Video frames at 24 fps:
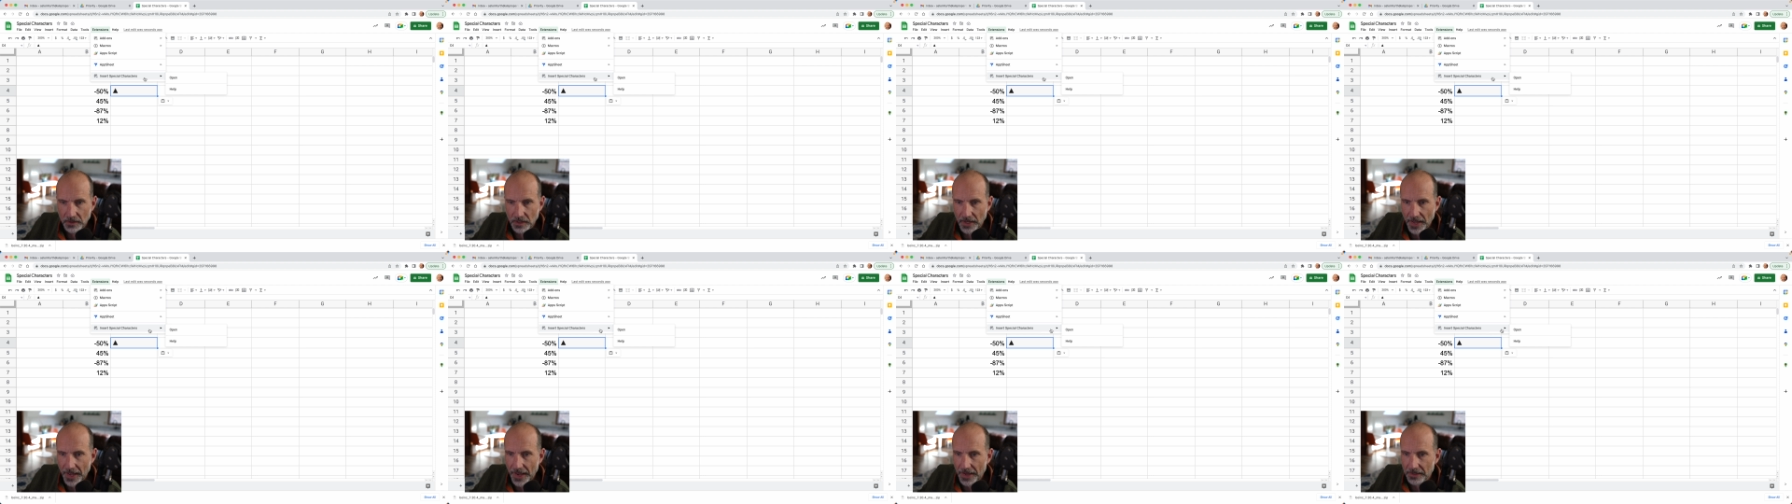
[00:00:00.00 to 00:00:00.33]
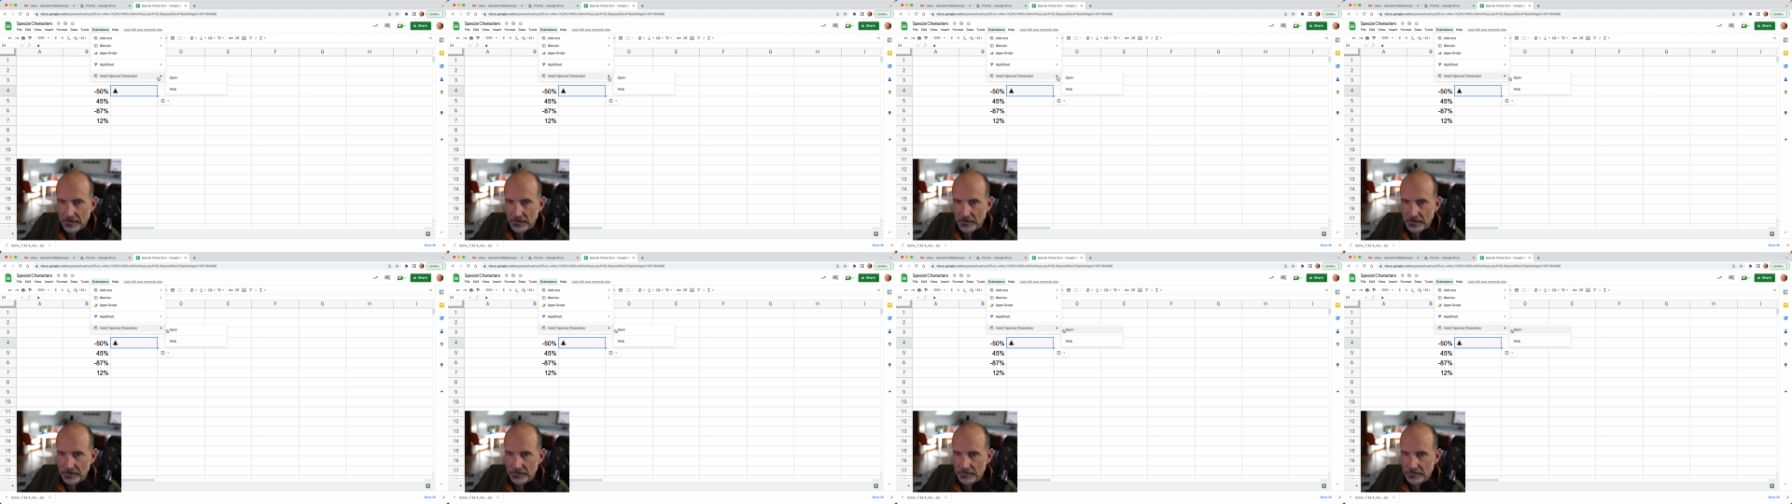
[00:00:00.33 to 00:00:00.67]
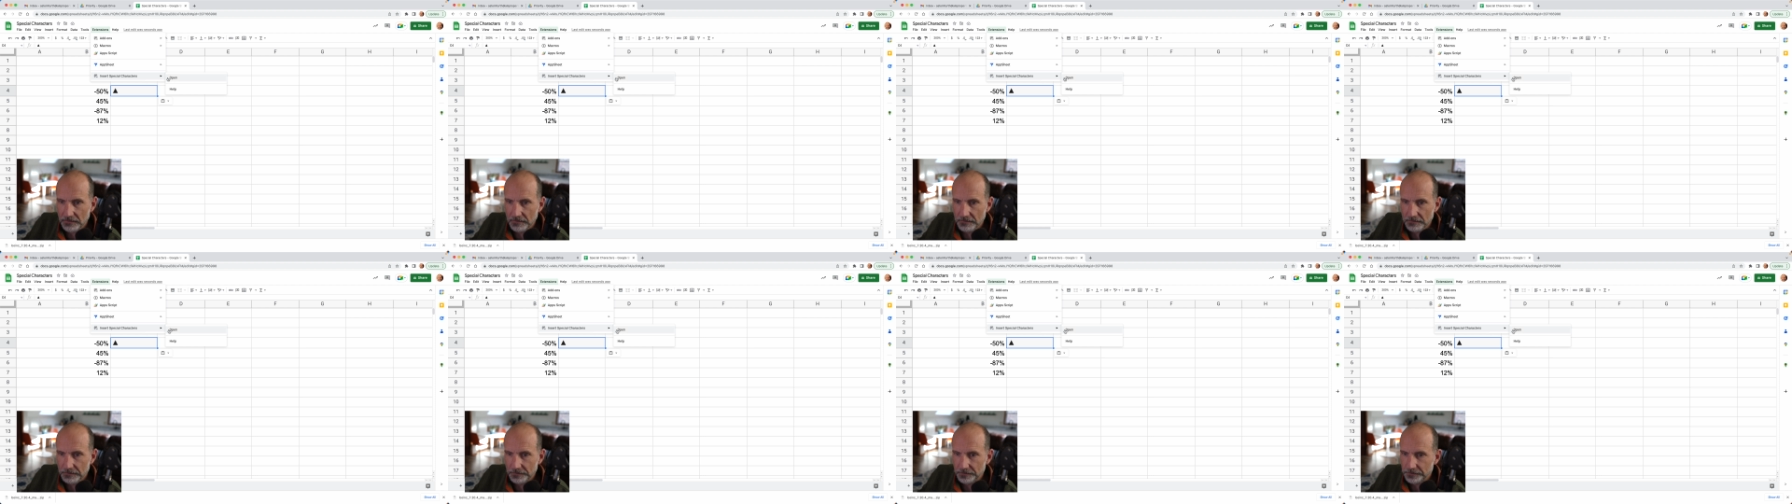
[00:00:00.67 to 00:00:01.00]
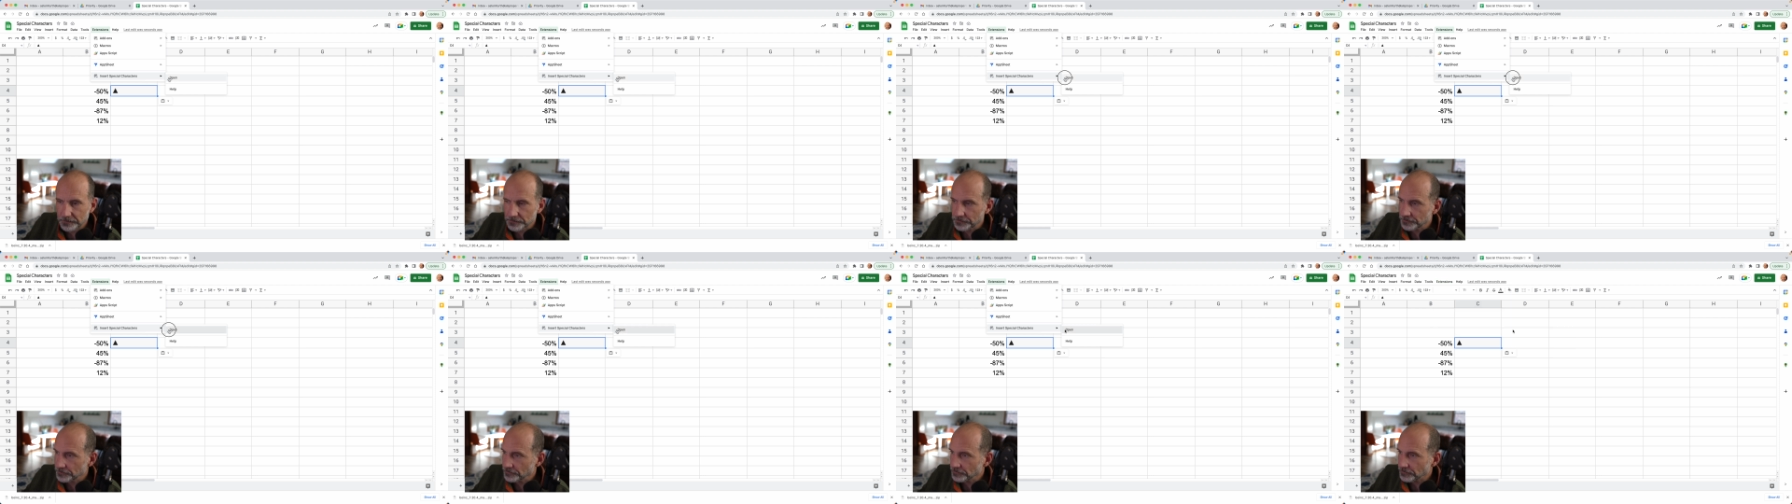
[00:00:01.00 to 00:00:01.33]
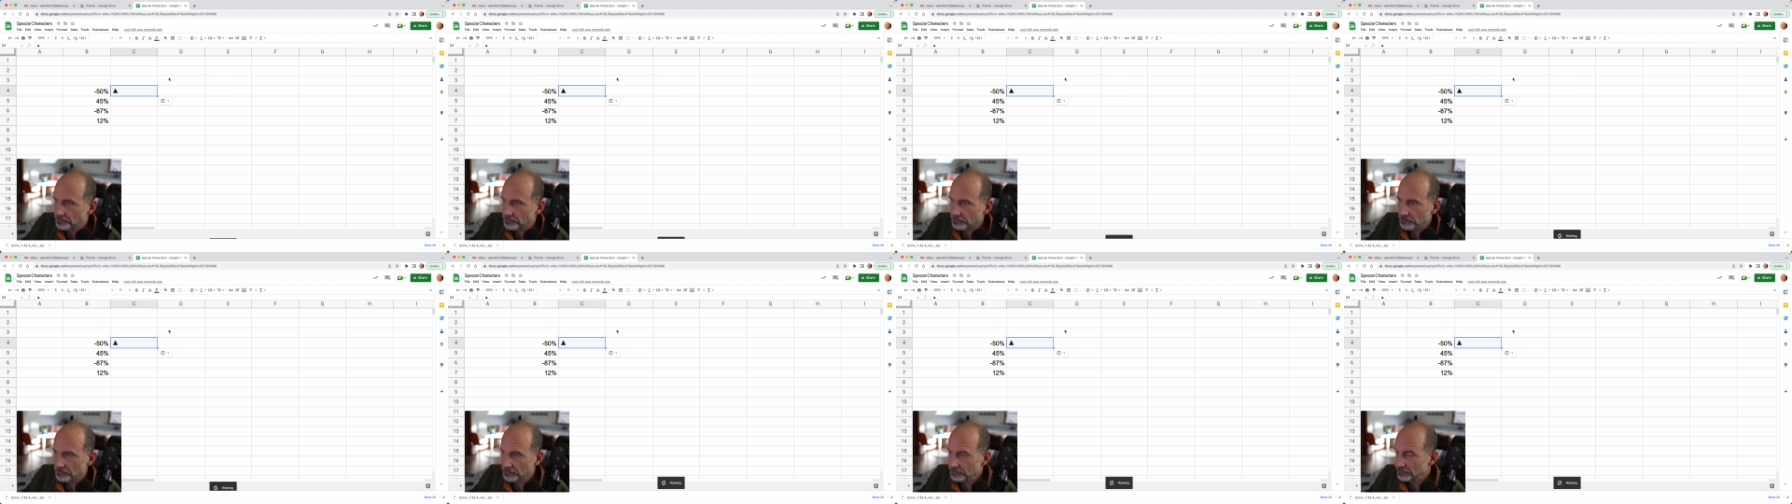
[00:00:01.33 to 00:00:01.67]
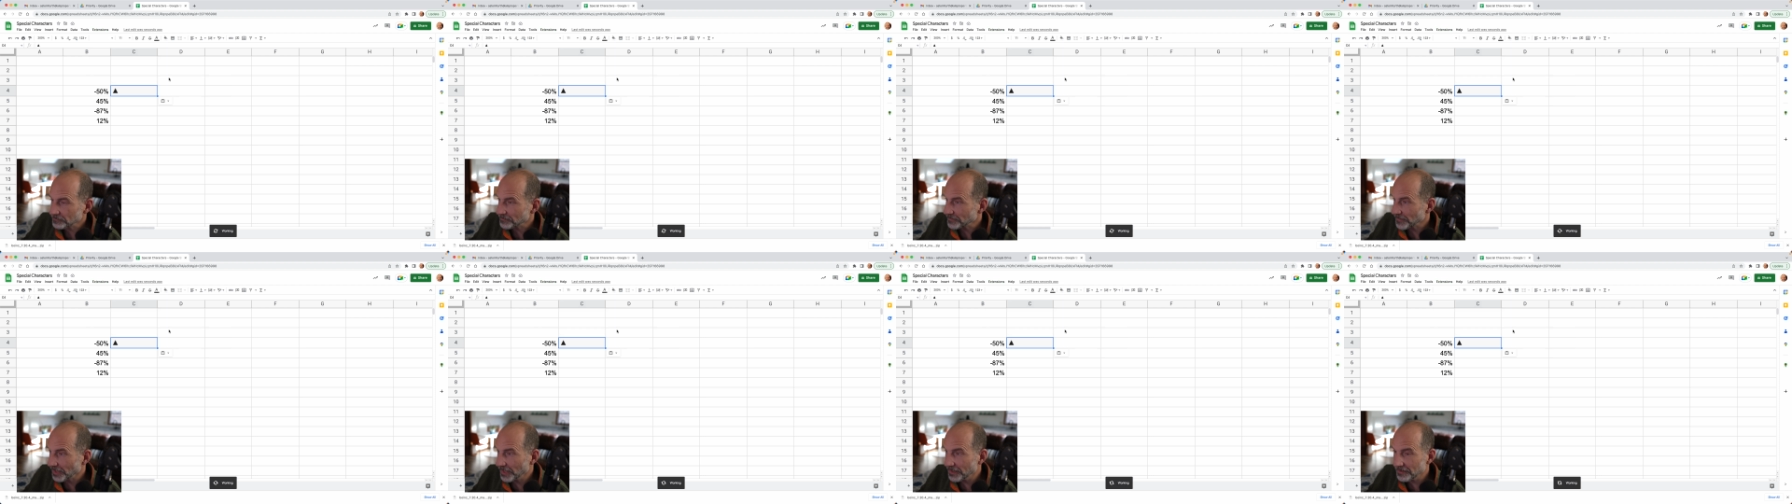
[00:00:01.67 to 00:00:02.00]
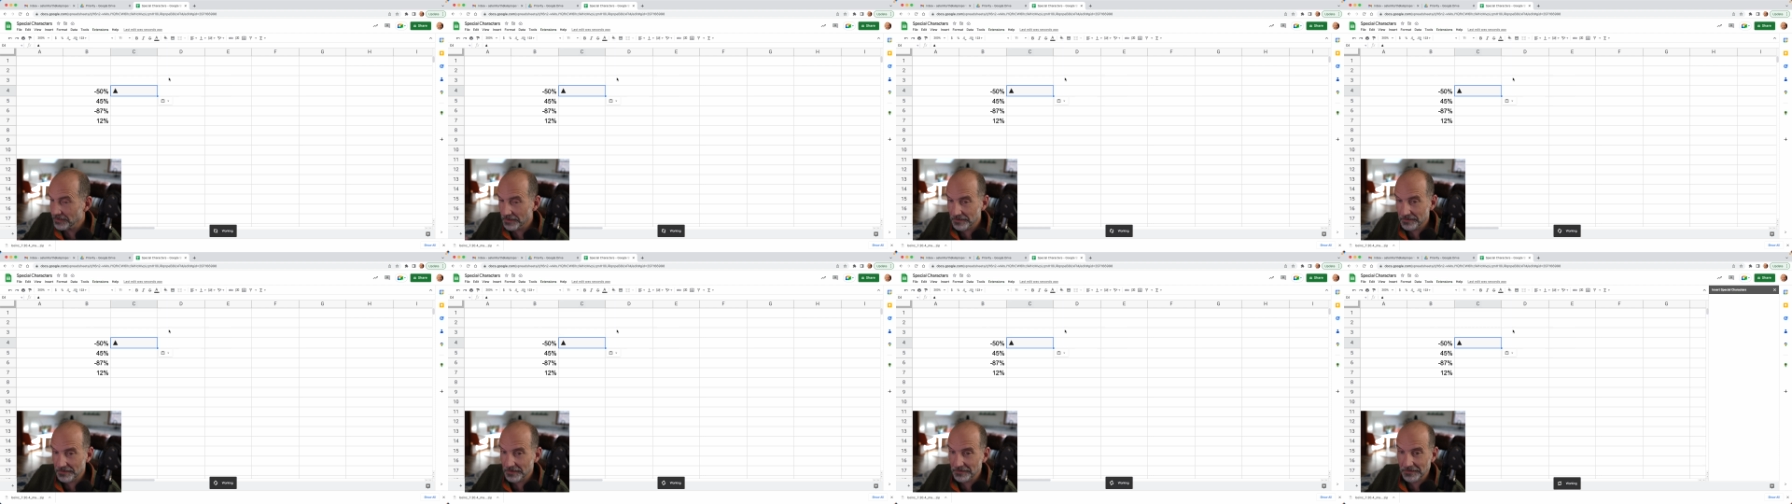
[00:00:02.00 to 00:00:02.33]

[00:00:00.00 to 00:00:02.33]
add-on. And this